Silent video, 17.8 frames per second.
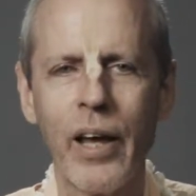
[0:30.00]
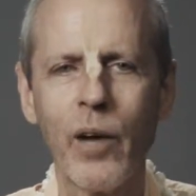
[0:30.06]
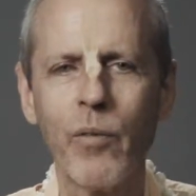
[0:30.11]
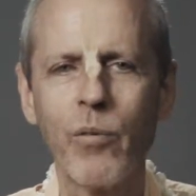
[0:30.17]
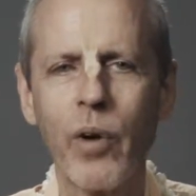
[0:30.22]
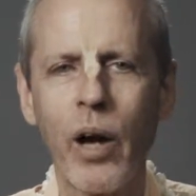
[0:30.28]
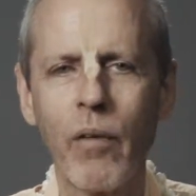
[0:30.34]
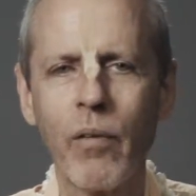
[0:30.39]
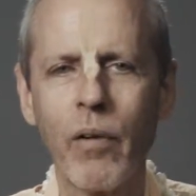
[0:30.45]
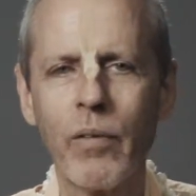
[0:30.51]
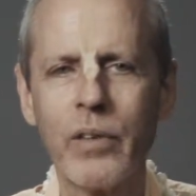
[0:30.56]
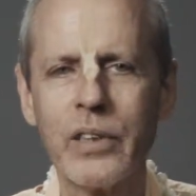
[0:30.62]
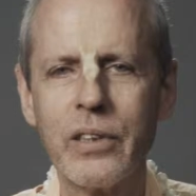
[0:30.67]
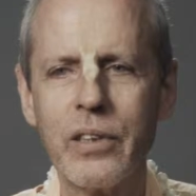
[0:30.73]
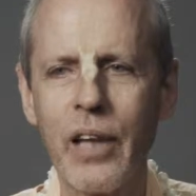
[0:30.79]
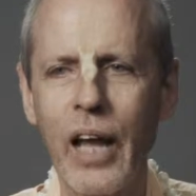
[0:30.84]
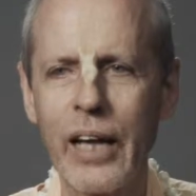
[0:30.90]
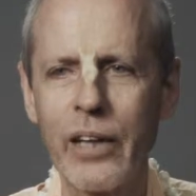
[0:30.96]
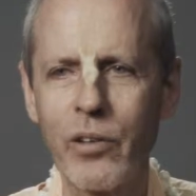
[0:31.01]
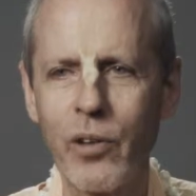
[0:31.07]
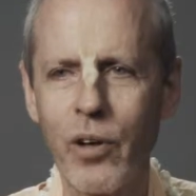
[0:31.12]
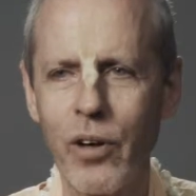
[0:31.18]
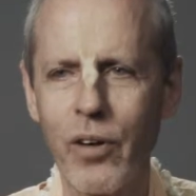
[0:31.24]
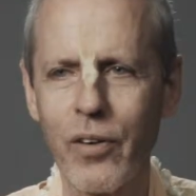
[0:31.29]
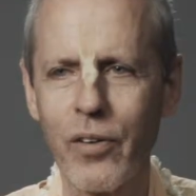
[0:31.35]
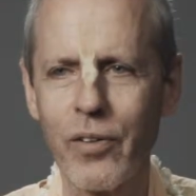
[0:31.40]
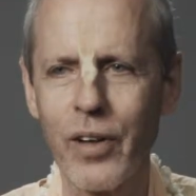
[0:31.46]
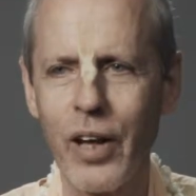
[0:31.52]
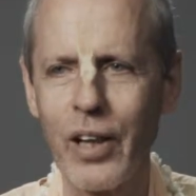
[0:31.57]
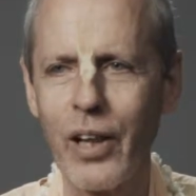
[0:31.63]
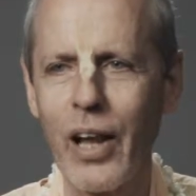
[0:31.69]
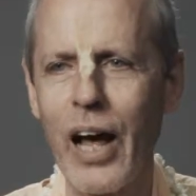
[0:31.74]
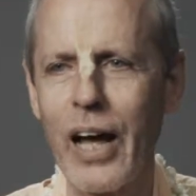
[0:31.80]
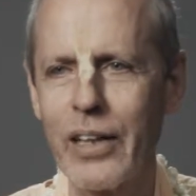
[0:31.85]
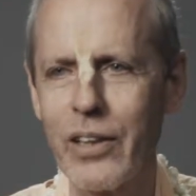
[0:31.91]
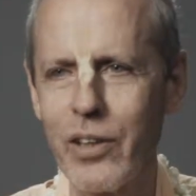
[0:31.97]
And Prabhupada liked her a
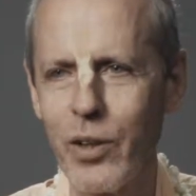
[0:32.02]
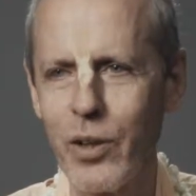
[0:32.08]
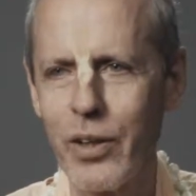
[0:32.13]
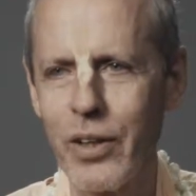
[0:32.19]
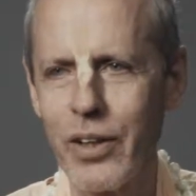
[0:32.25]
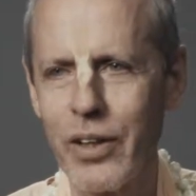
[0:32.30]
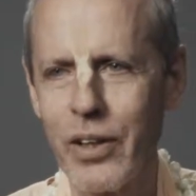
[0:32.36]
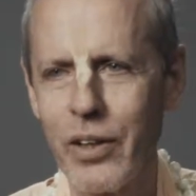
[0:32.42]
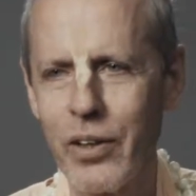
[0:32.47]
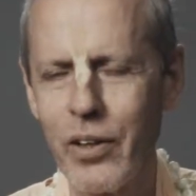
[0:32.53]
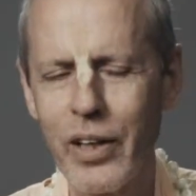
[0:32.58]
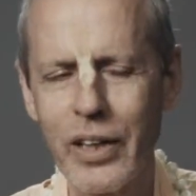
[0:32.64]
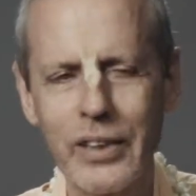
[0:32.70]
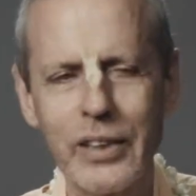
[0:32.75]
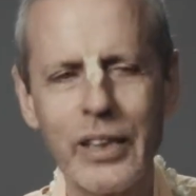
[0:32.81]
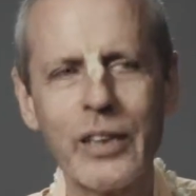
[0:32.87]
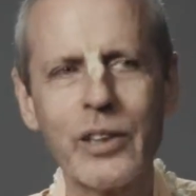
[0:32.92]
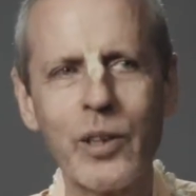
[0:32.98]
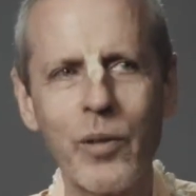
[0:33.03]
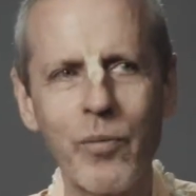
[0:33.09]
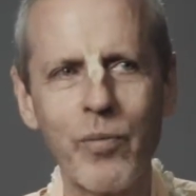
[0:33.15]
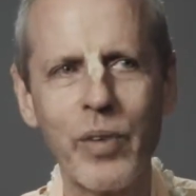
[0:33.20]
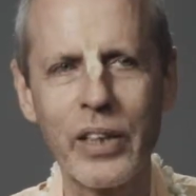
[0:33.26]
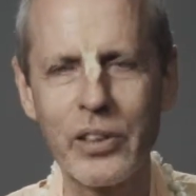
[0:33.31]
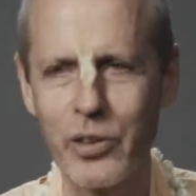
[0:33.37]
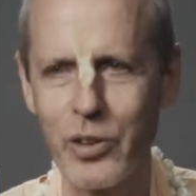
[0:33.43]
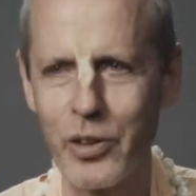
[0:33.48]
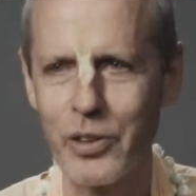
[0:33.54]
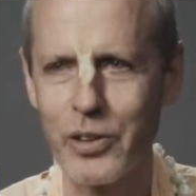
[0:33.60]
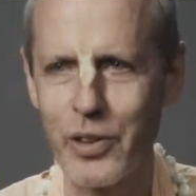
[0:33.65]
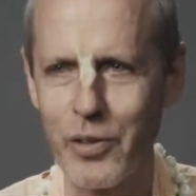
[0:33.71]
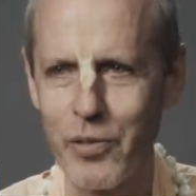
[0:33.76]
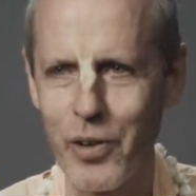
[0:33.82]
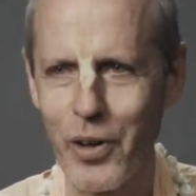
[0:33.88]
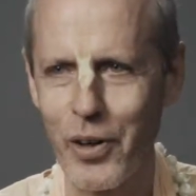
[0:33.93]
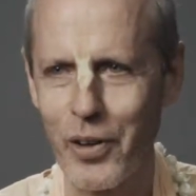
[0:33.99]
lot. You can see some pictures
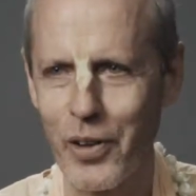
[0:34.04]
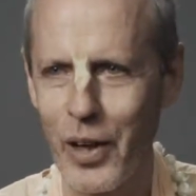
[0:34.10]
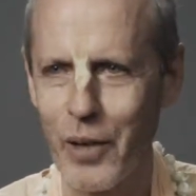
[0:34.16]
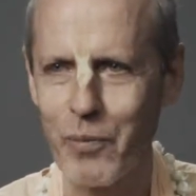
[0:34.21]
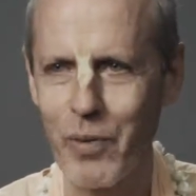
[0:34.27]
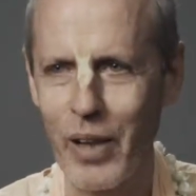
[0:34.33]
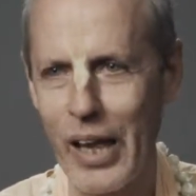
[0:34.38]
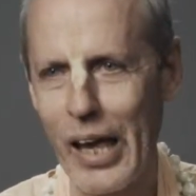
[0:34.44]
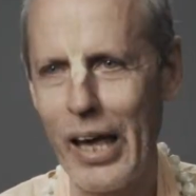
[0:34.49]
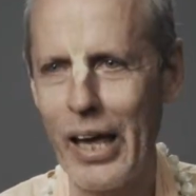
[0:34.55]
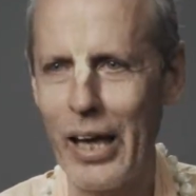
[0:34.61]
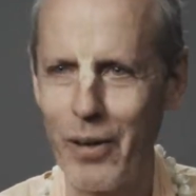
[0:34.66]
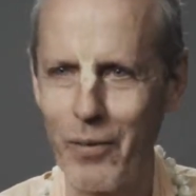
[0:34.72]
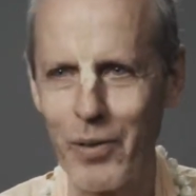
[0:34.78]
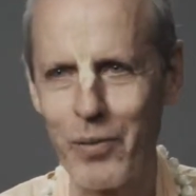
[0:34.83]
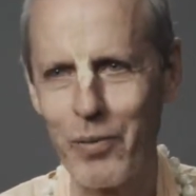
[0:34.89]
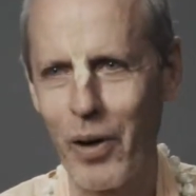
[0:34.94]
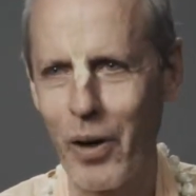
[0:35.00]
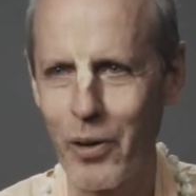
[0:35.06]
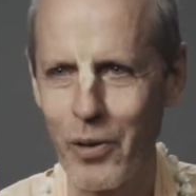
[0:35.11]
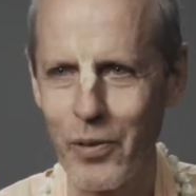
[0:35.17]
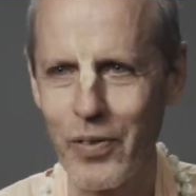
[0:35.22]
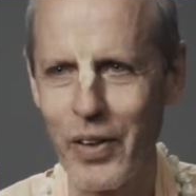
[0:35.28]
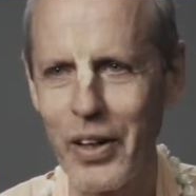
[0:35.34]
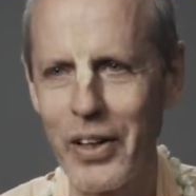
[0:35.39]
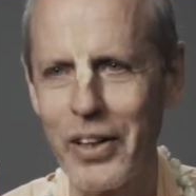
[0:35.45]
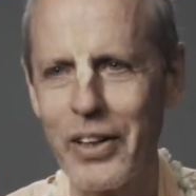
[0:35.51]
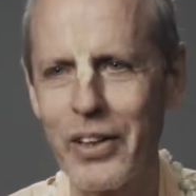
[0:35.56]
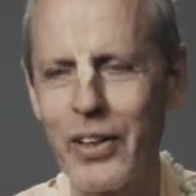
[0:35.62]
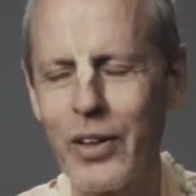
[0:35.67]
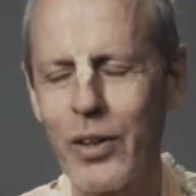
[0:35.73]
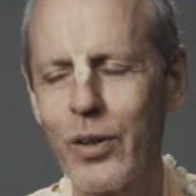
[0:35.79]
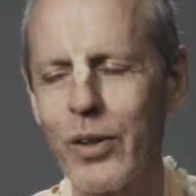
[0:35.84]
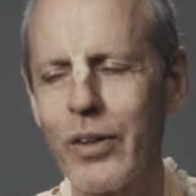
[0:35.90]
of her, like playing with Prabhupada,